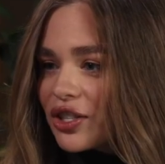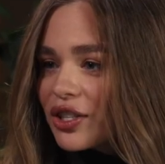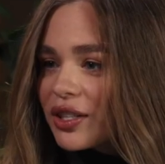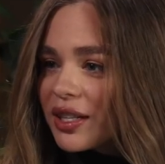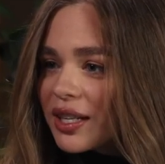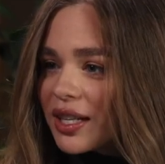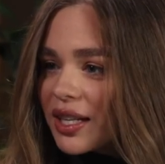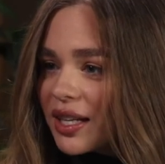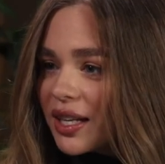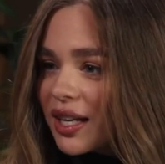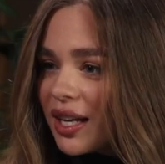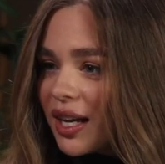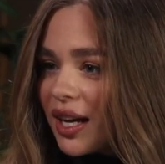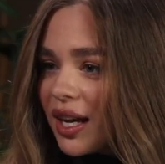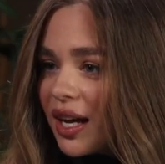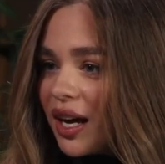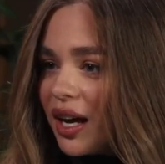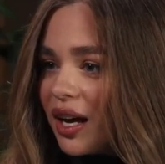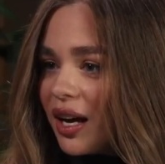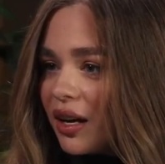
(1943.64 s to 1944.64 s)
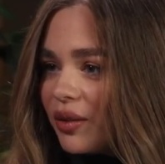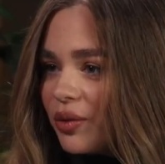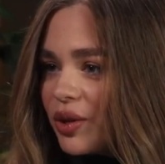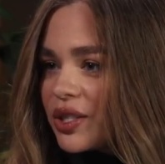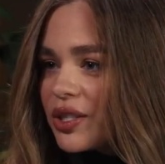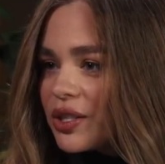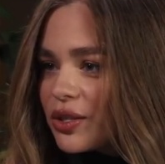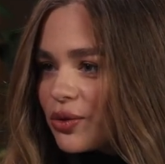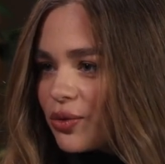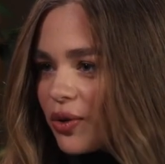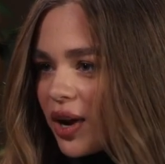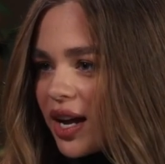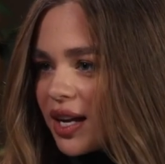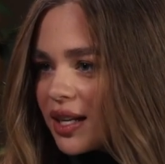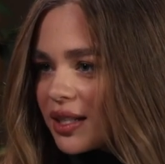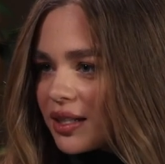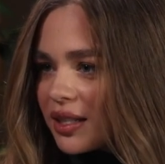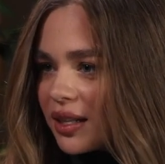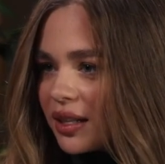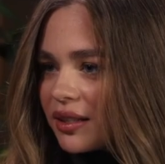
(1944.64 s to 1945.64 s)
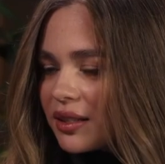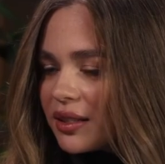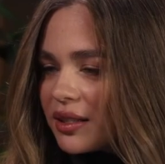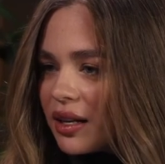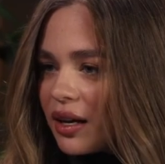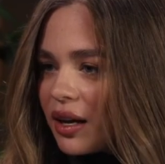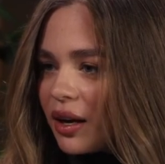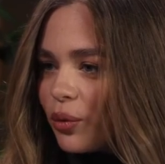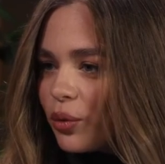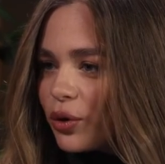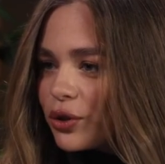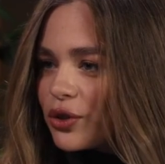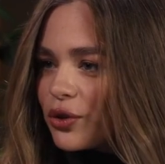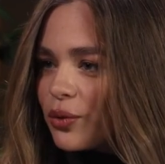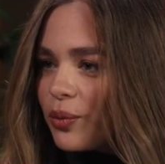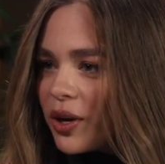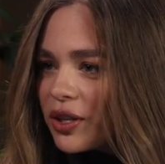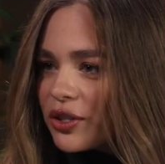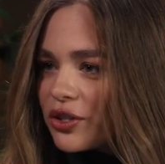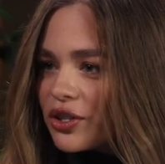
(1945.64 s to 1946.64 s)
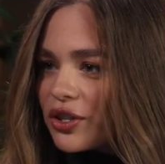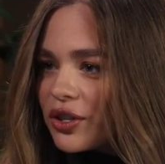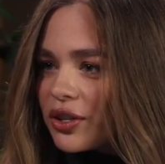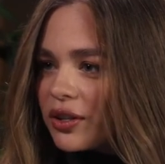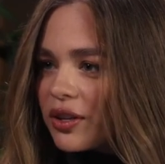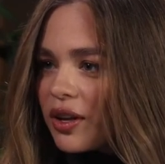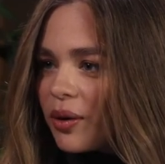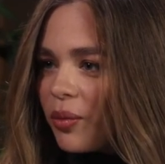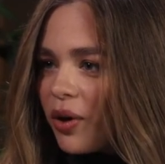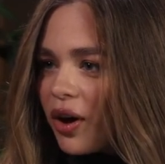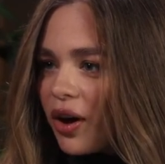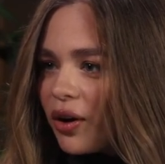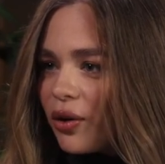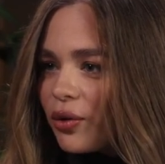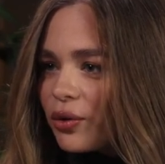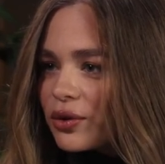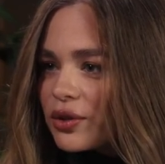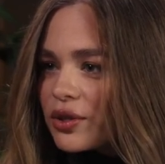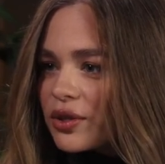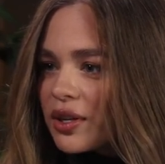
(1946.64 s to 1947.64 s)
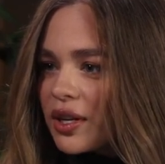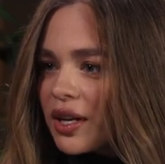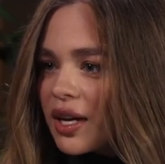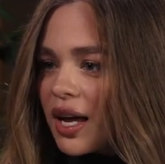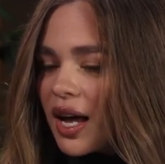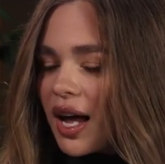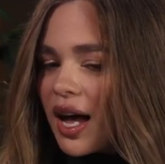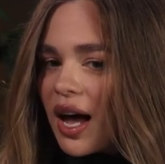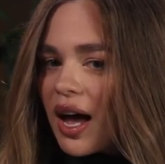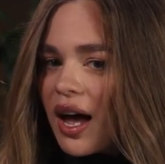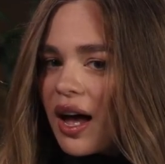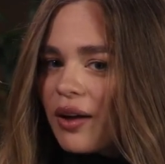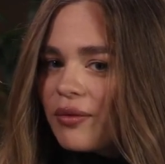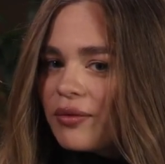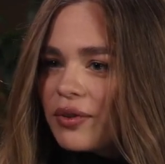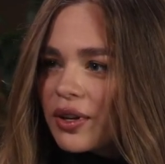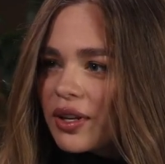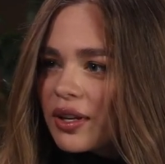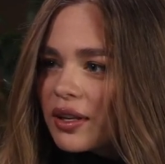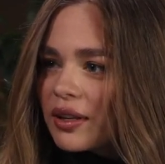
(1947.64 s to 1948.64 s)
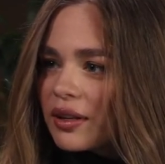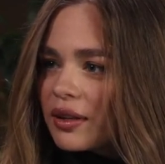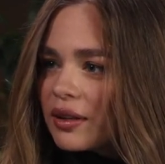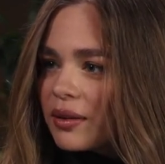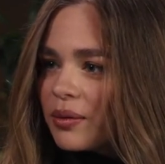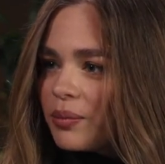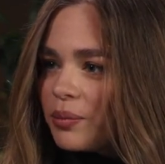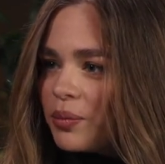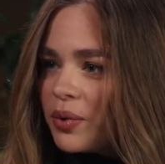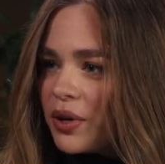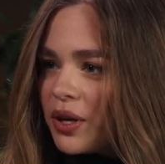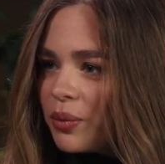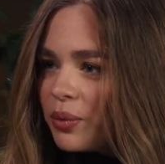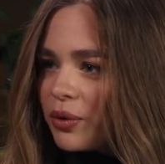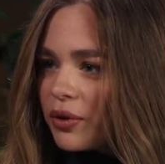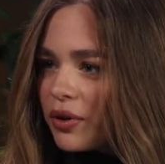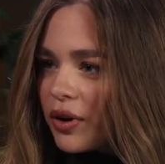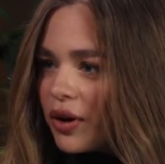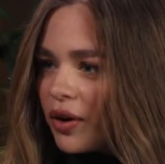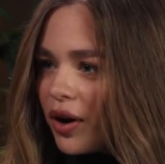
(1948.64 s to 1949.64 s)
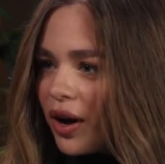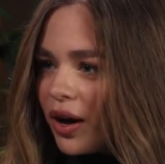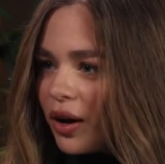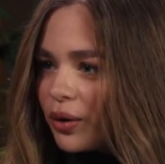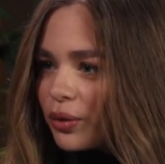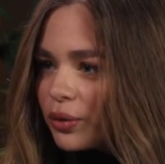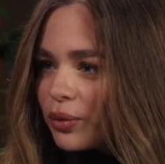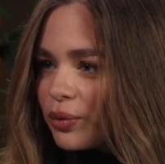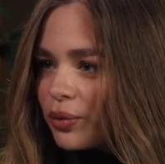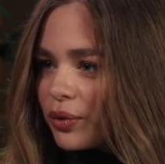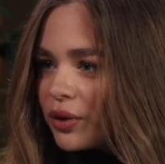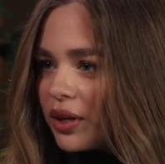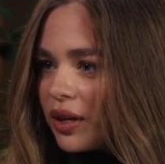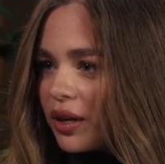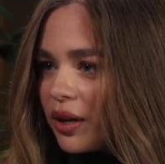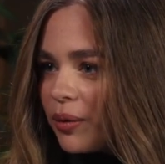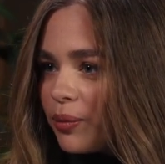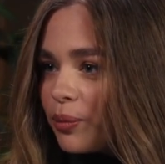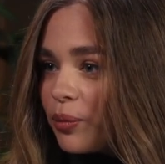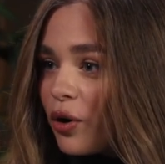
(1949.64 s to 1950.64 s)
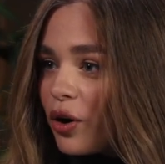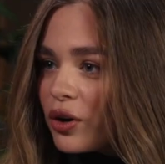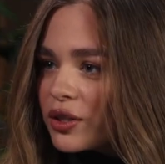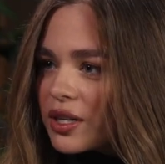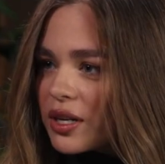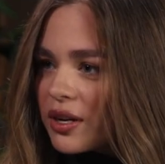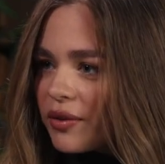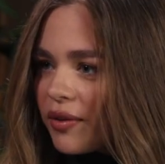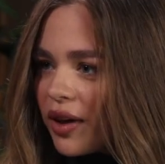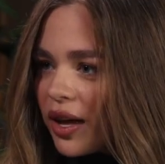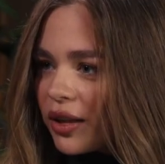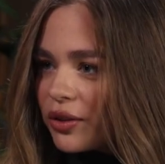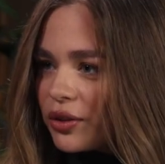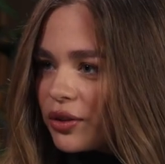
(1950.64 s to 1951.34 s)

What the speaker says: Actually, this is right. And what you mentioned about having people around with a positive